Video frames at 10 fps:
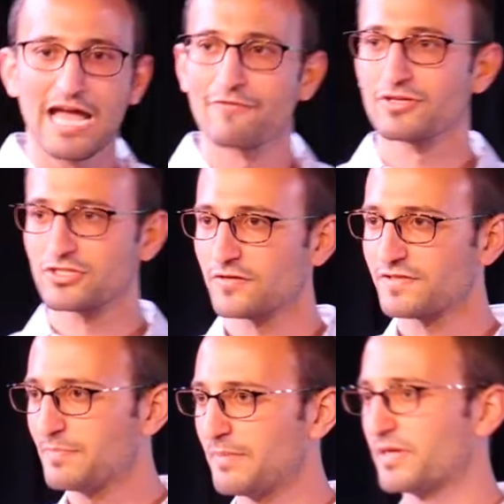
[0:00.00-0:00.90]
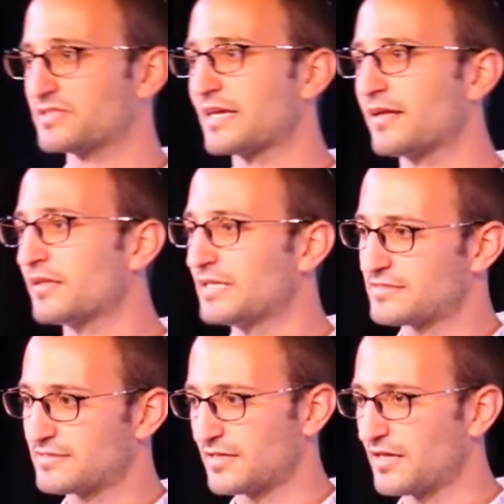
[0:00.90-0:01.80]
everyone's heard of Kippah Barzel.
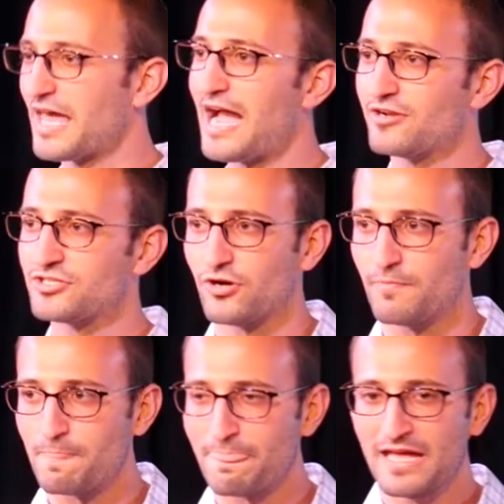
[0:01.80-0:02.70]
It's the Iron Dome.